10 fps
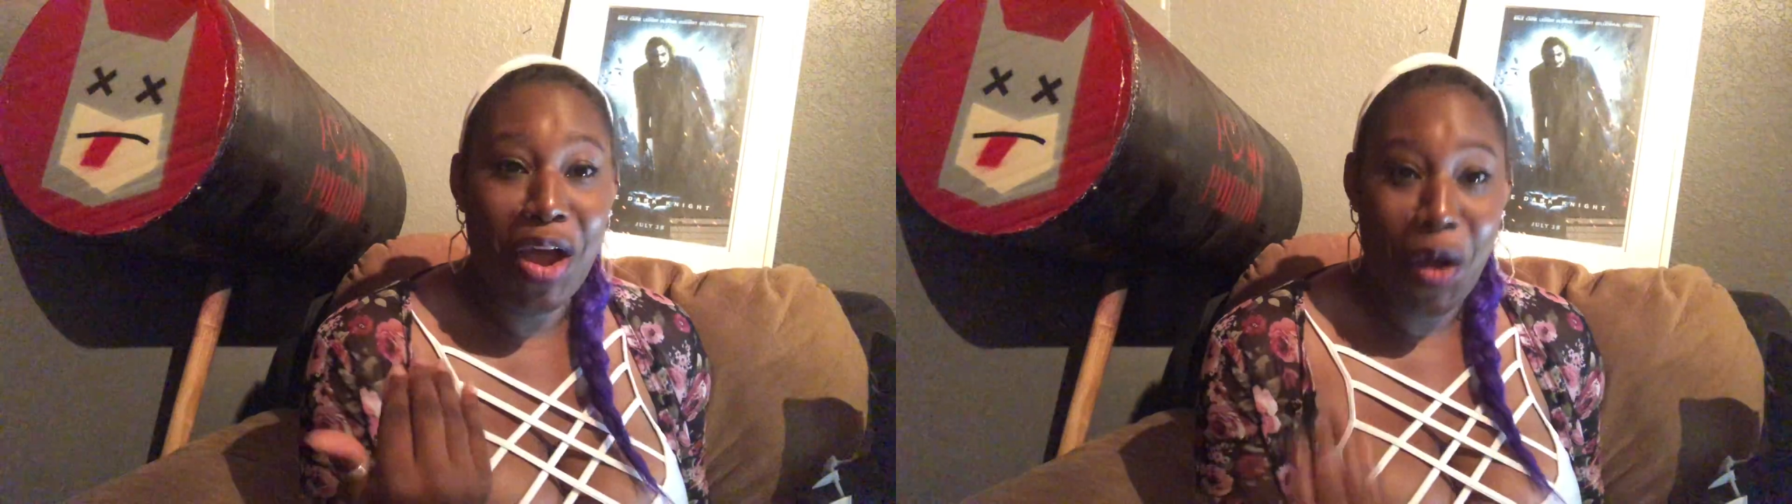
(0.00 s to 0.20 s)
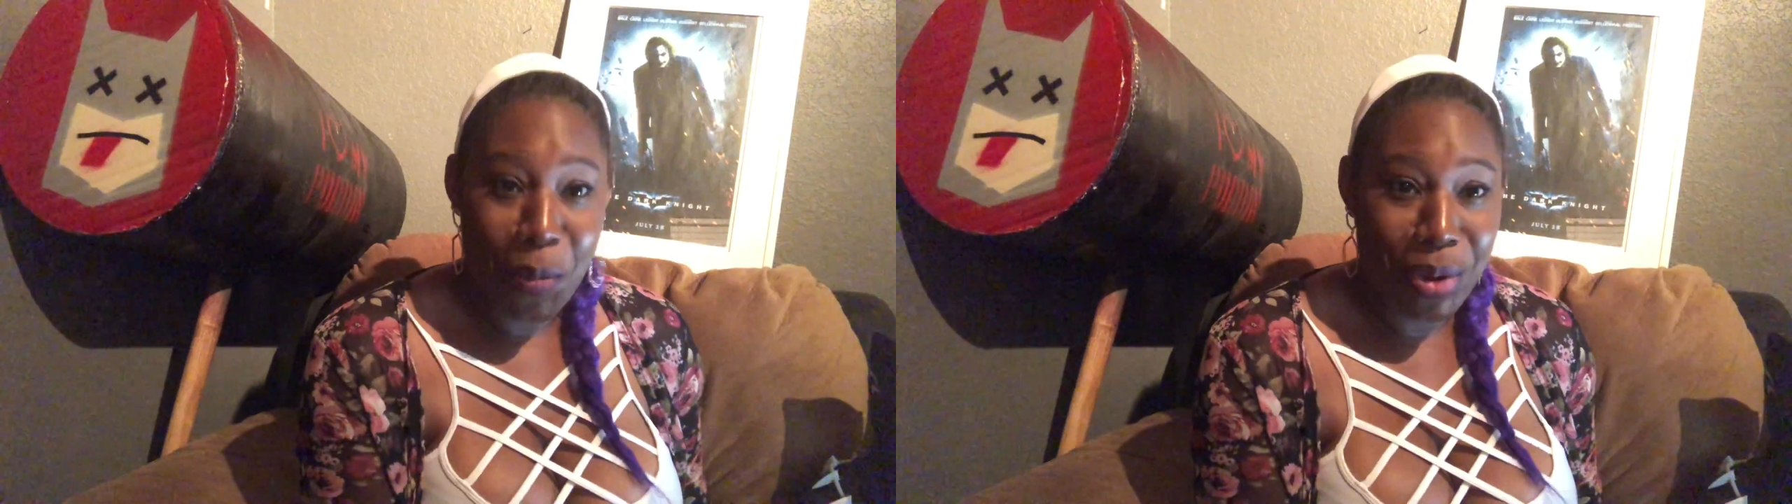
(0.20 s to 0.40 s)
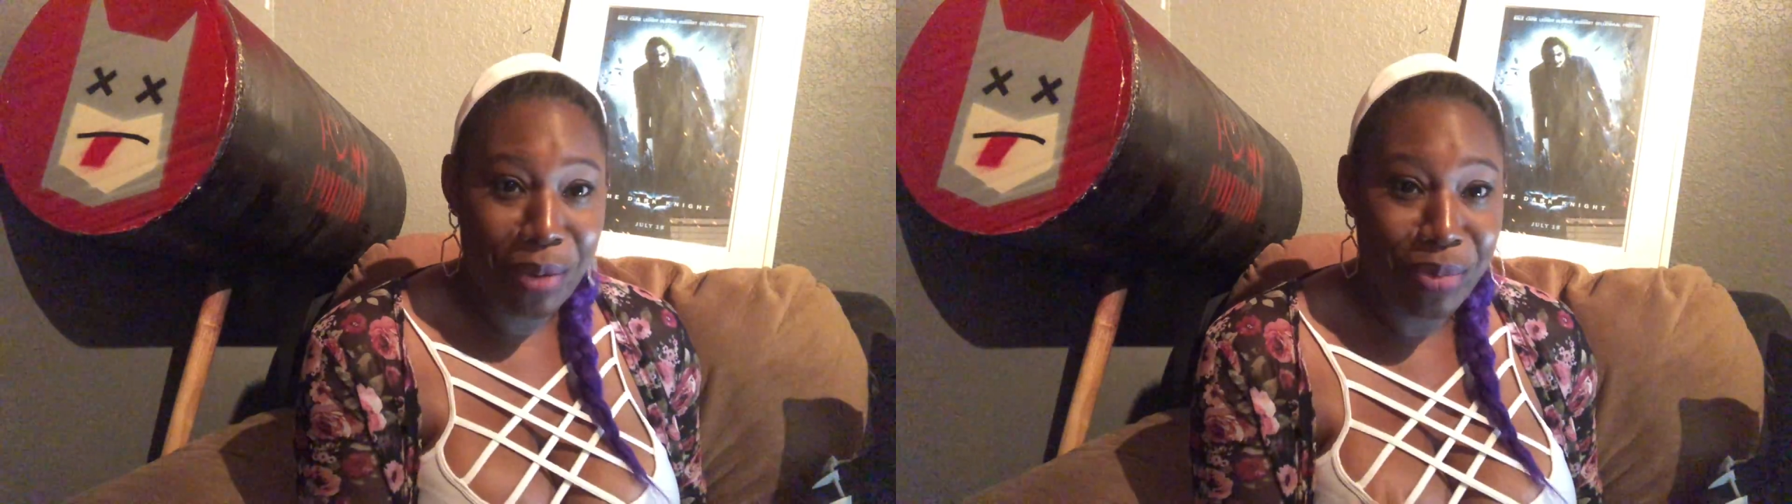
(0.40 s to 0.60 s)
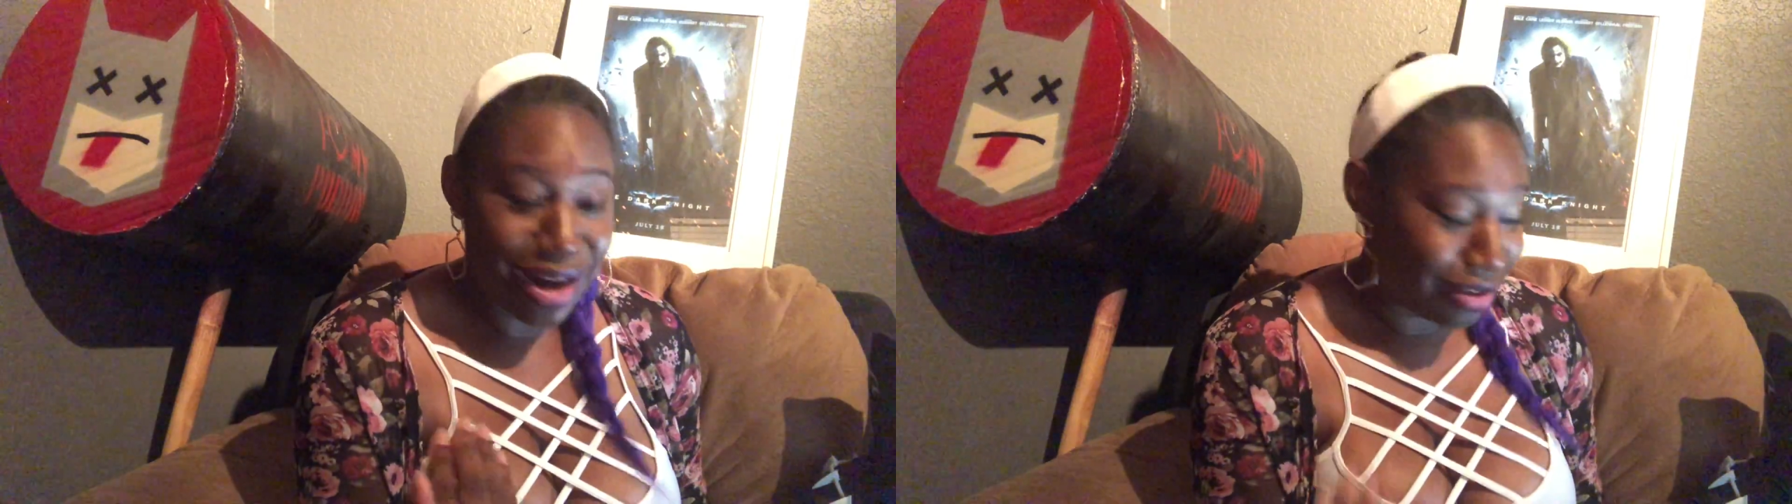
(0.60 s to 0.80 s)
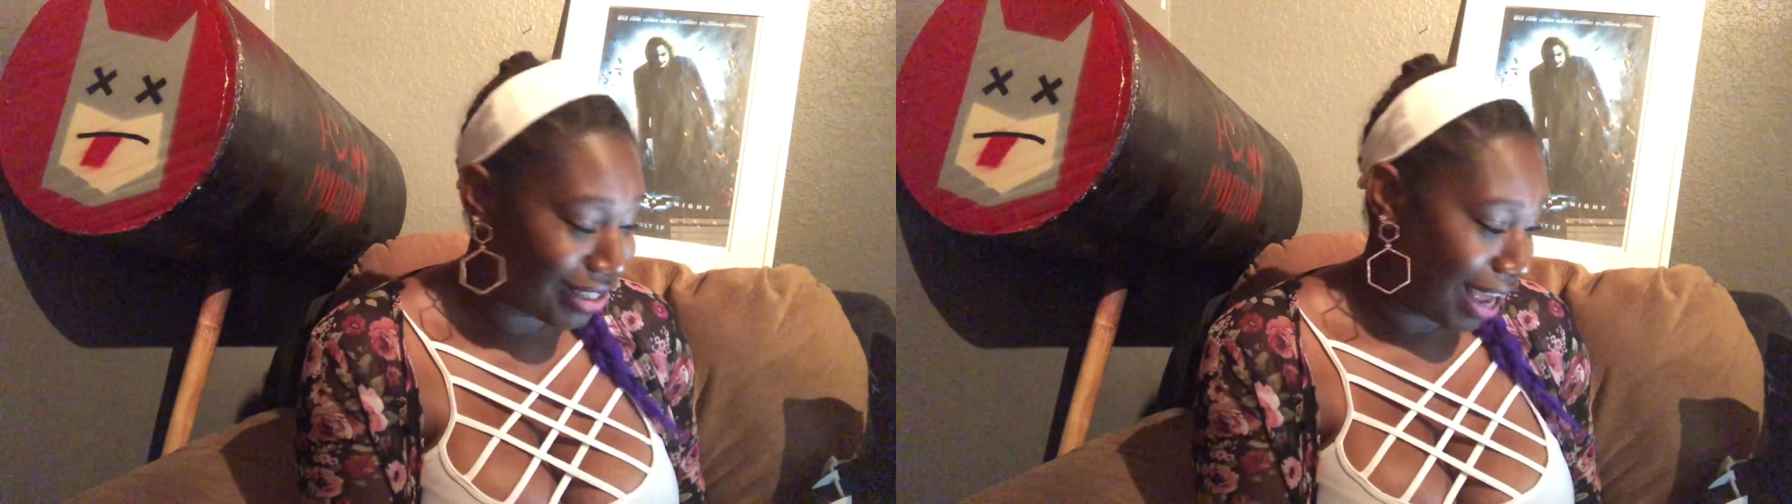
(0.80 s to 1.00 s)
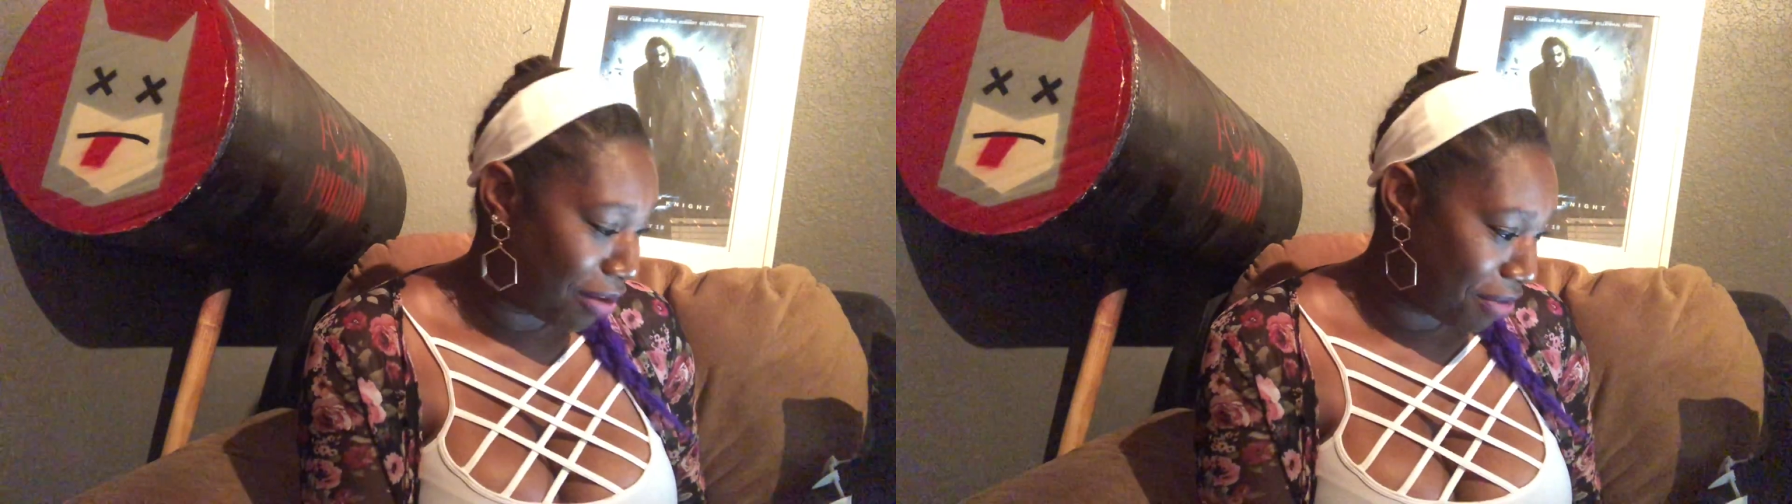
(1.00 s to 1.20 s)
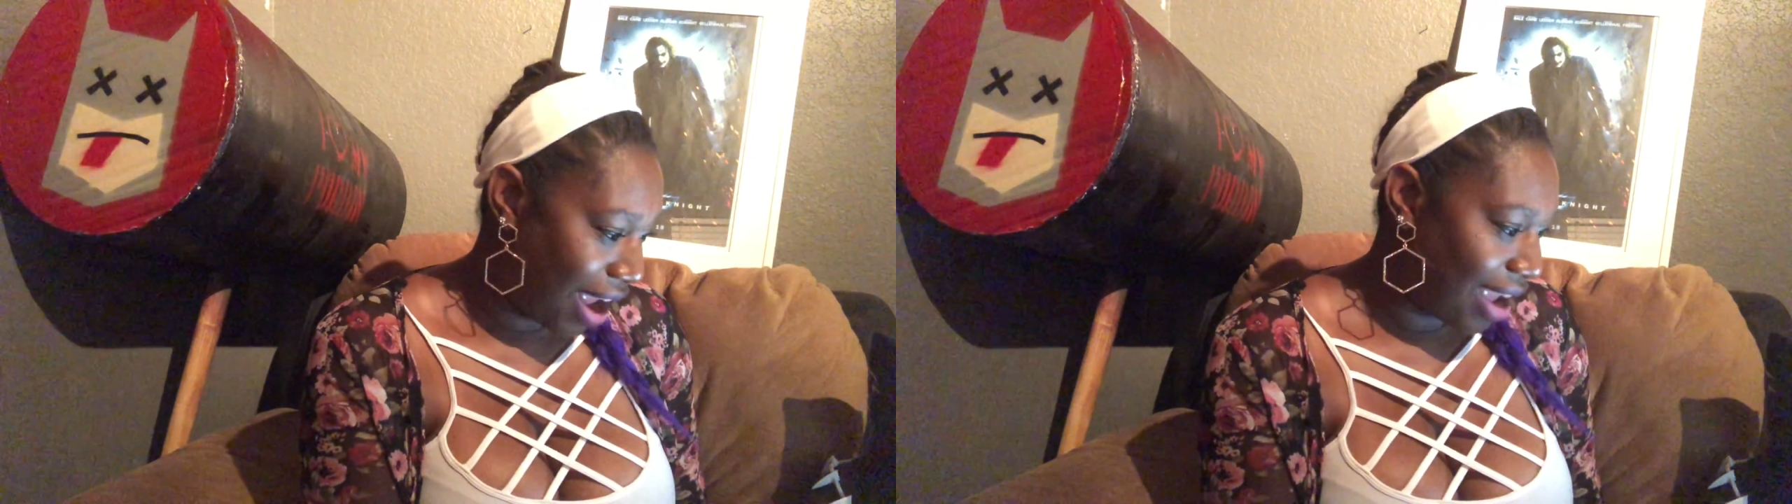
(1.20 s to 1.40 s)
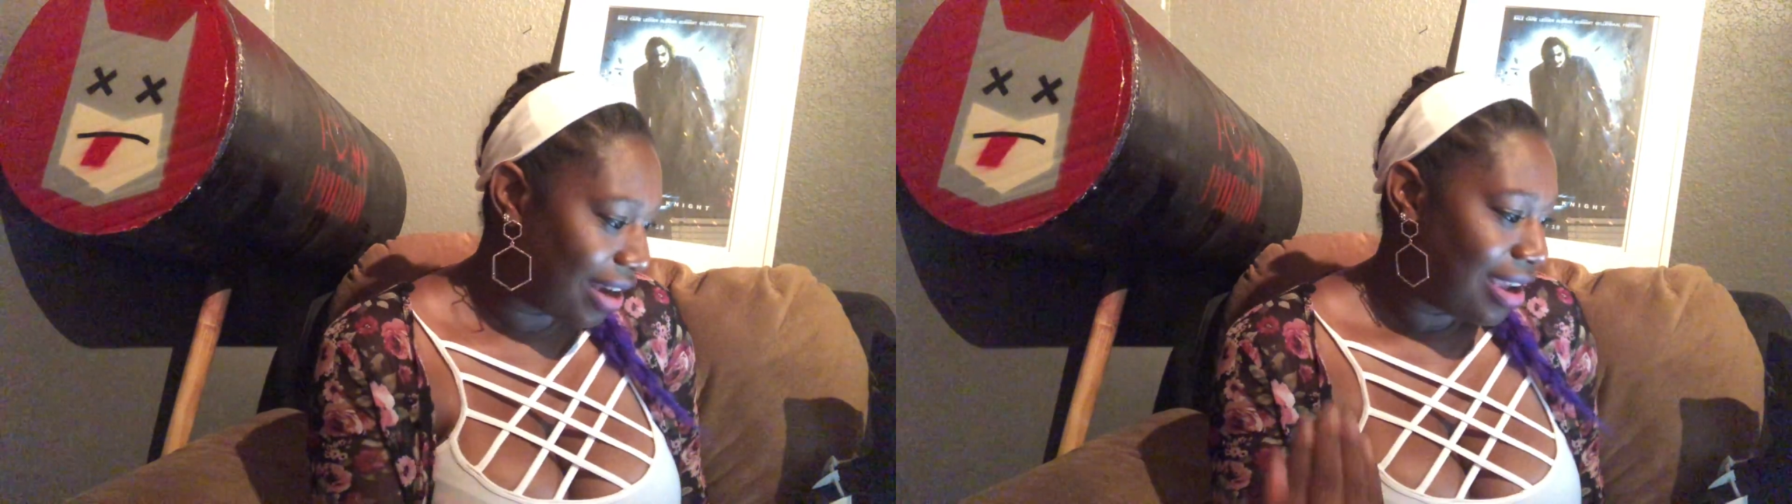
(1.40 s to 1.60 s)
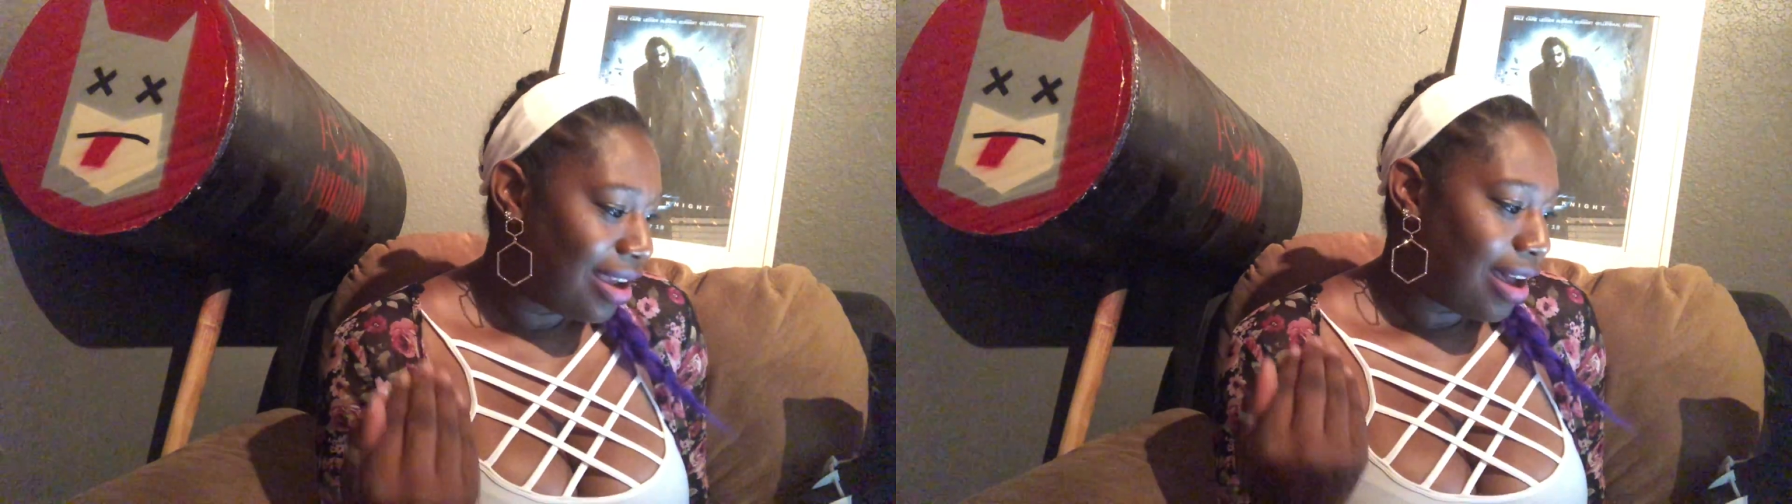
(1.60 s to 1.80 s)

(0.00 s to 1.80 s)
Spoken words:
I hope I pronounced that right.